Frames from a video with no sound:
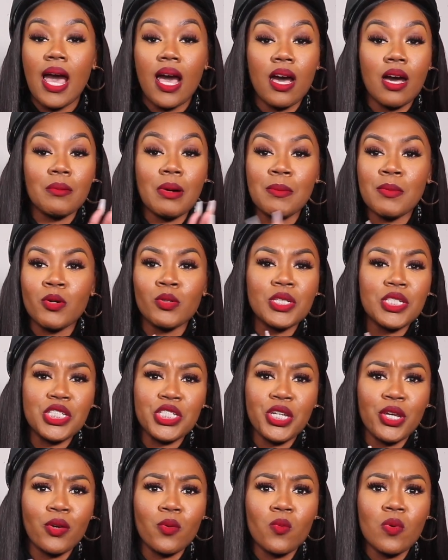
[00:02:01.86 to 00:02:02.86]
Um, I'm only
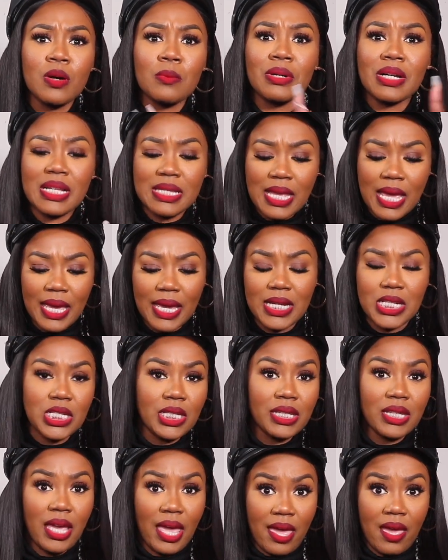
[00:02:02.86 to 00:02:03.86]
sharing one because I
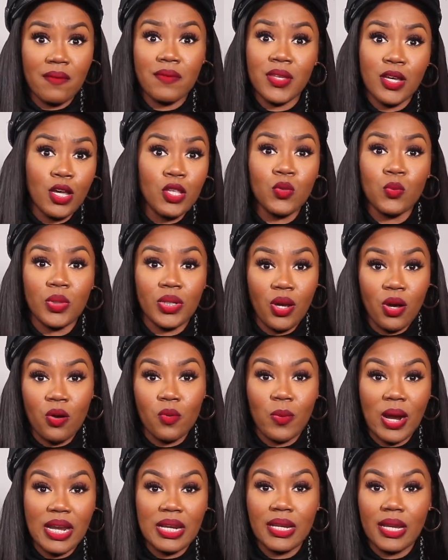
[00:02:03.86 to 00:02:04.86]
actually have the other one on
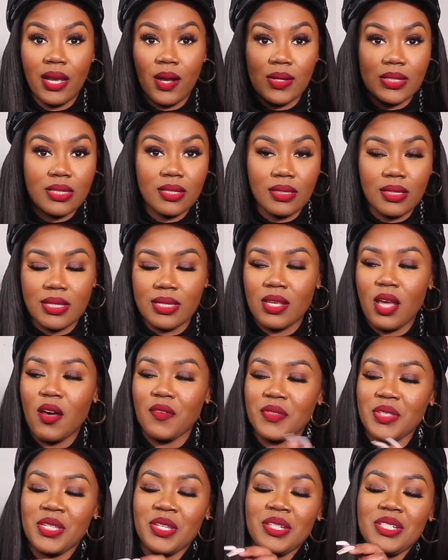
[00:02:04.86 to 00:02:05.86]
right now. I took this
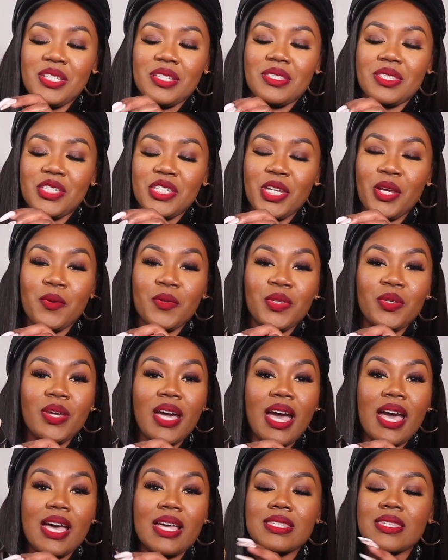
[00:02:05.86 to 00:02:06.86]
off just to share with you
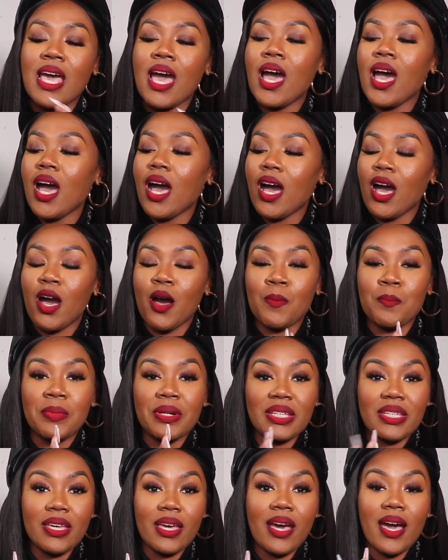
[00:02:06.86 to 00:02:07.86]
guys. Um,
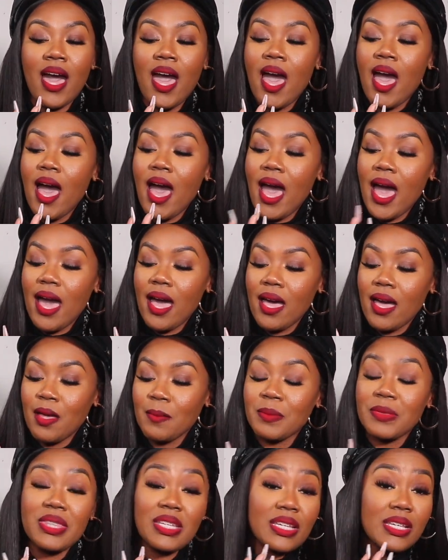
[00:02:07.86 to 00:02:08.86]
but yeah,
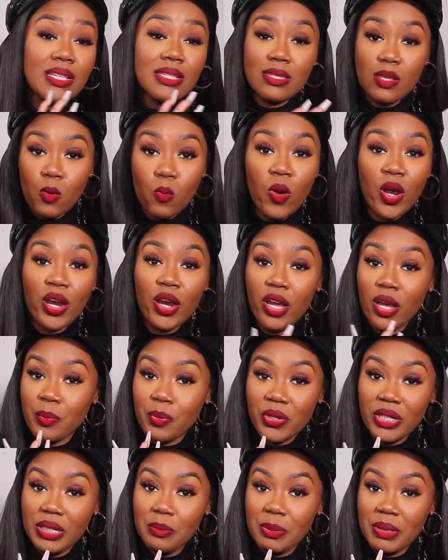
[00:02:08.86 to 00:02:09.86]
um, these were a
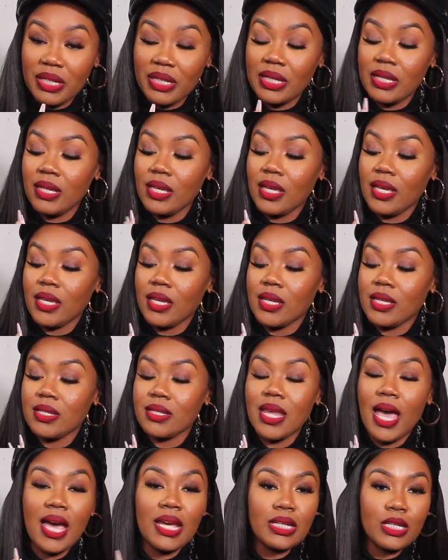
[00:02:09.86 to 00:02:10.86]
pretty penny
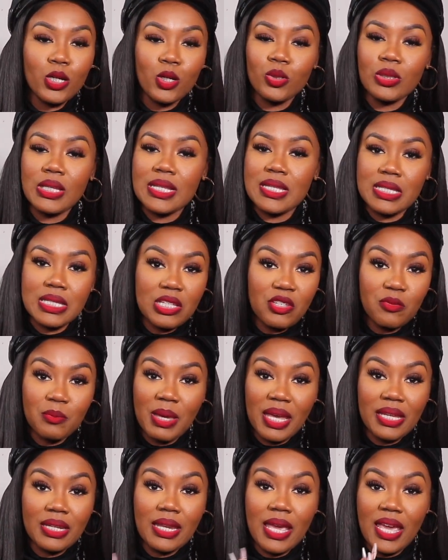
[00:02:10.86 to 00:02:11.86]
and I know that Steve
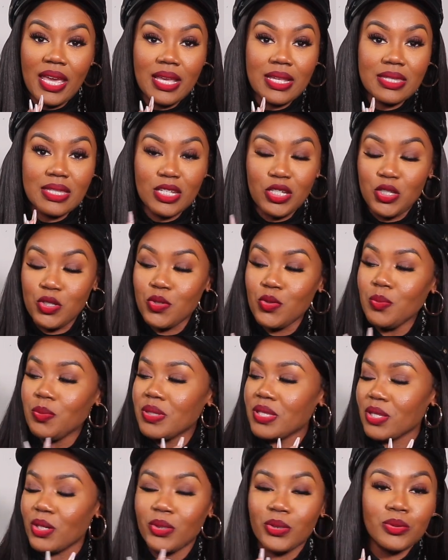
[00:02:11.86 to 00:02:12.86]
Madden has a dupe.
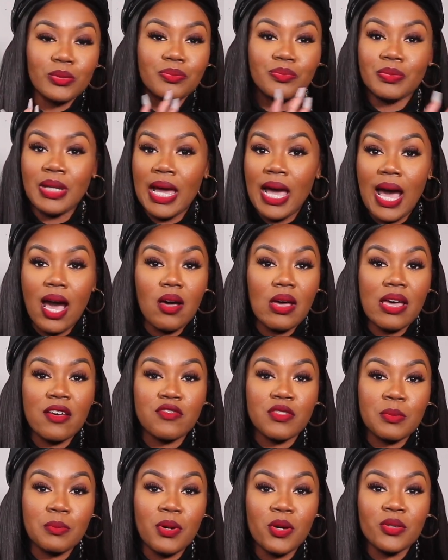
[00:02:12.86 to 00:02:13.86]
So I'll have
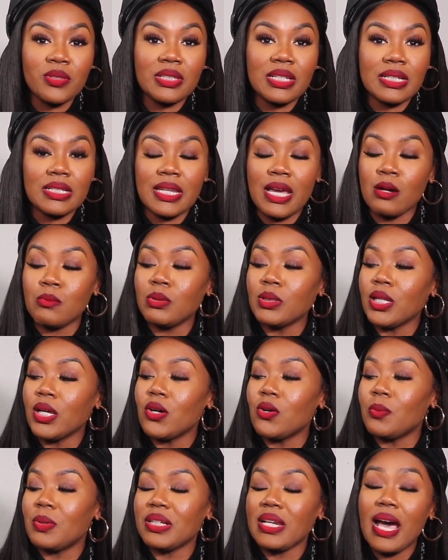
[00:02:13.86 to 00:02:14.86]
them both linked down
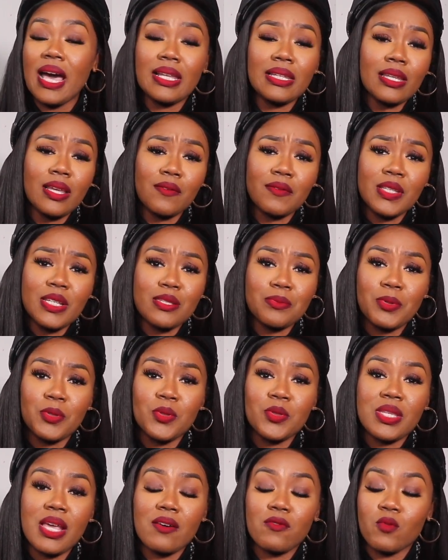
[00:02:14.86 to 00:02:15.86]
below, but I love these
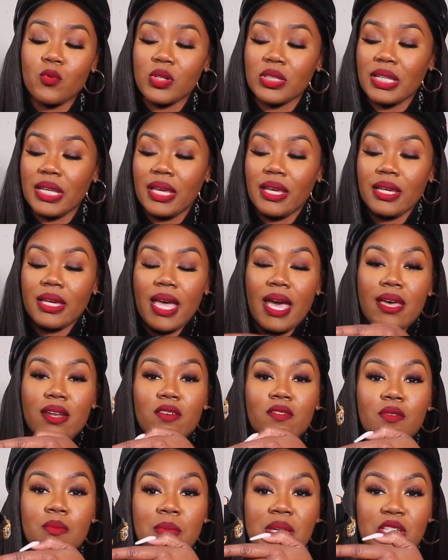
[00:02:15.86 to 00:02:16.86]
boots. I've worn the heck out
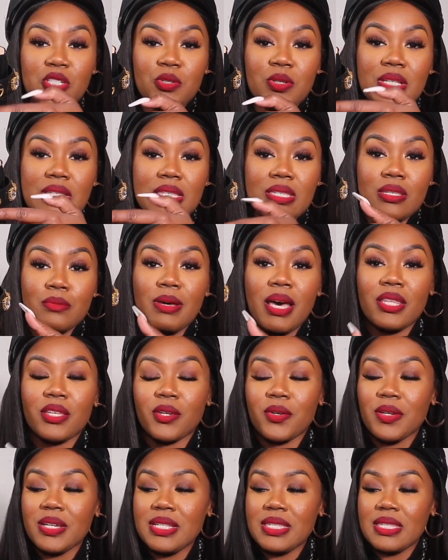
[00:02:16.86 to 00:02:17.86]
of them as you can see by the
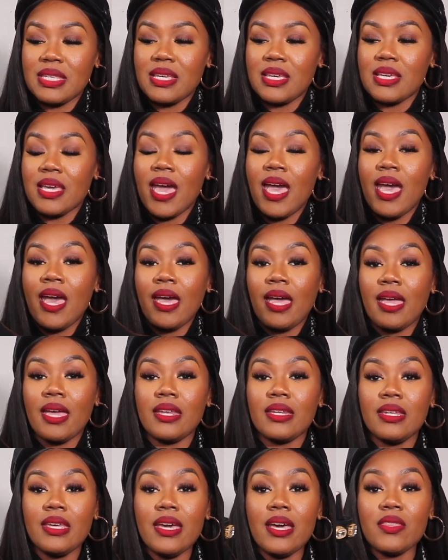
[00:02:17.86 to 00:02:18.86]
creasing.
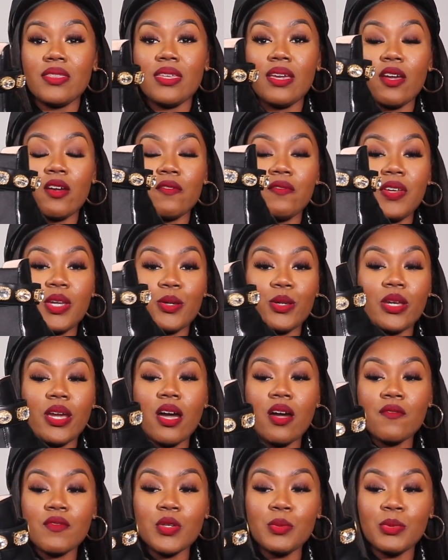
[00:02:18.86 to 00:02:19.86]
And yeah, they are very
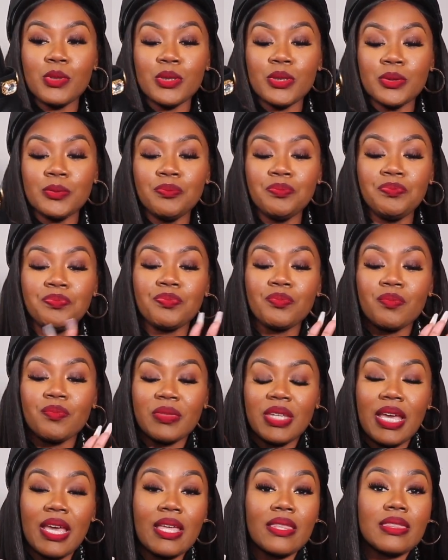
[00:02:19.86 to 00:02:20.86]
comfortable
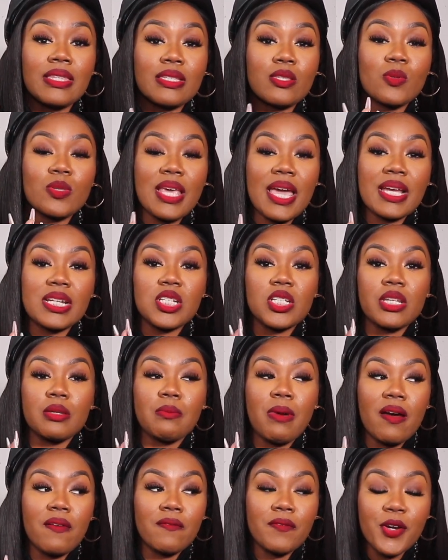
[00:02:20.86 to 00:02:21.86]
and this was actually
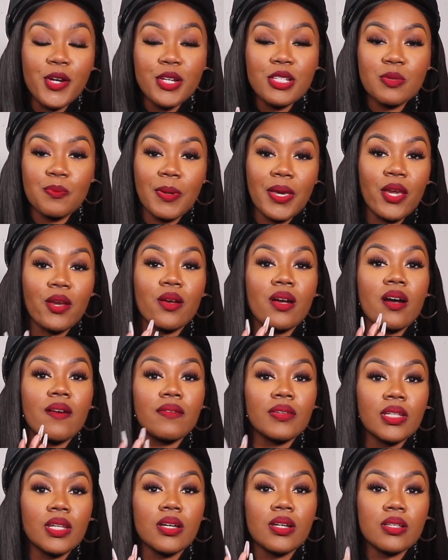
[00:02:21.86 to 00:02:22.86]
my first pair of
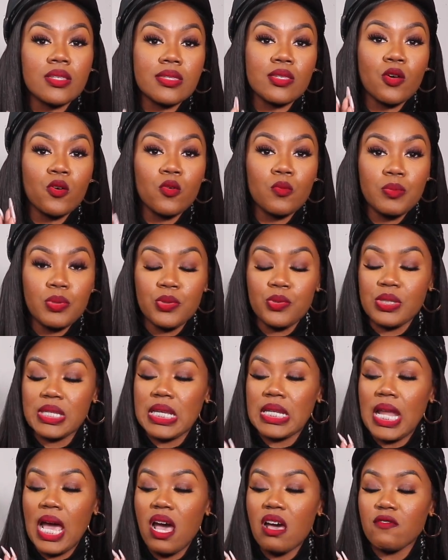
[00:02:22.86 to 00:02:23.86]
lug sole boots
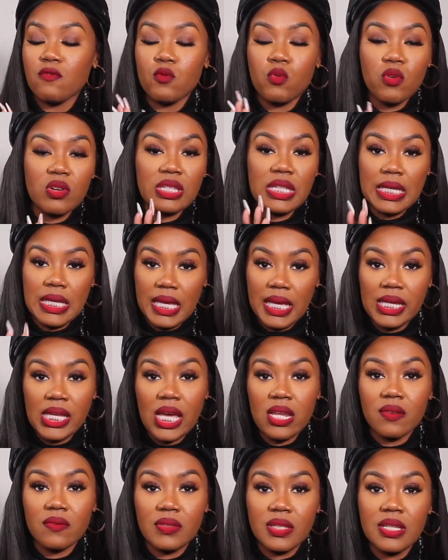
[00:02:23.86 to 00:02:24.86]
and I've worn the heck
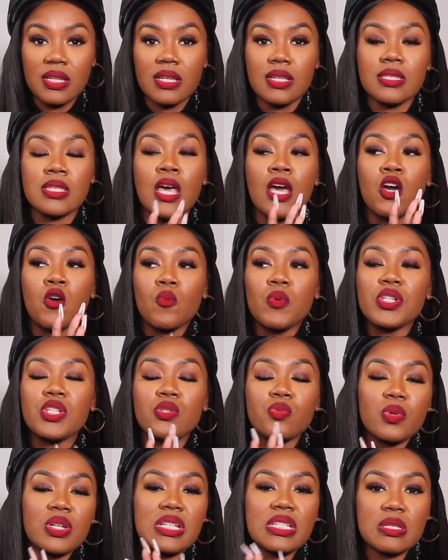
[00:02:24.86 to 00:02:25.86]
out of these which
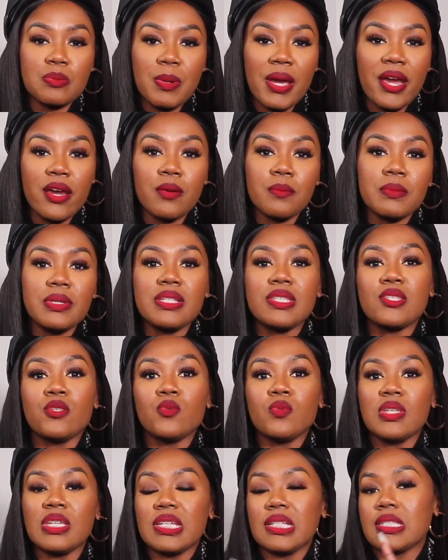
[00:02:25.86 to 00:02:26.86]
is what inspired me to
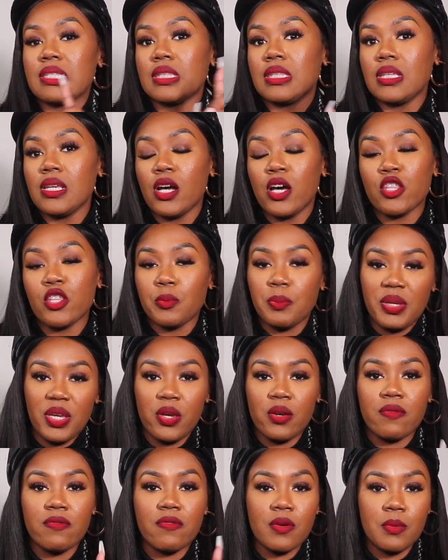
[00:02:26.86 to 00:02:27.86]
get the other
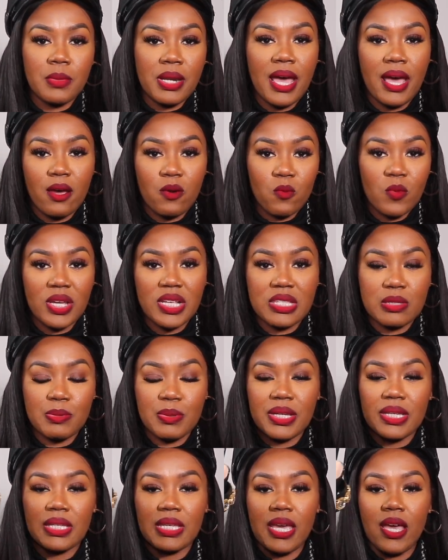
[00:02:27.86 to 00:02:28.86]
pair from Nine West
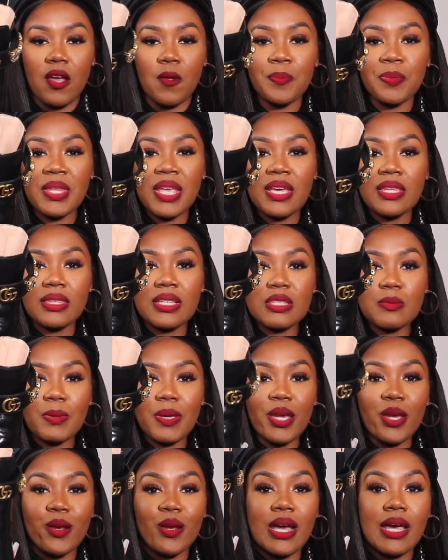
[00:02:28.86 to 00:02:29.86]
but yeah this
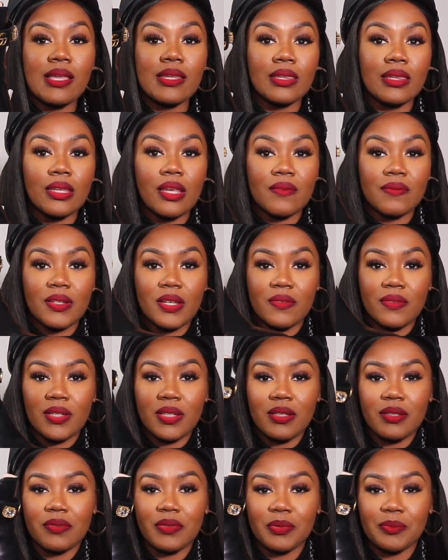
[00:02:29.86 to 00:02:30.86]
pair love love
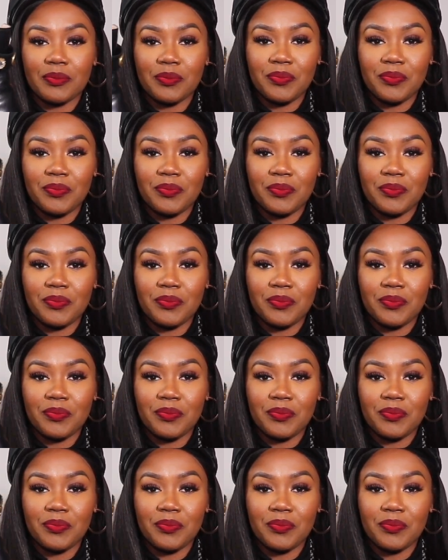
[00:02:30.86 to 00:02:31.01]
love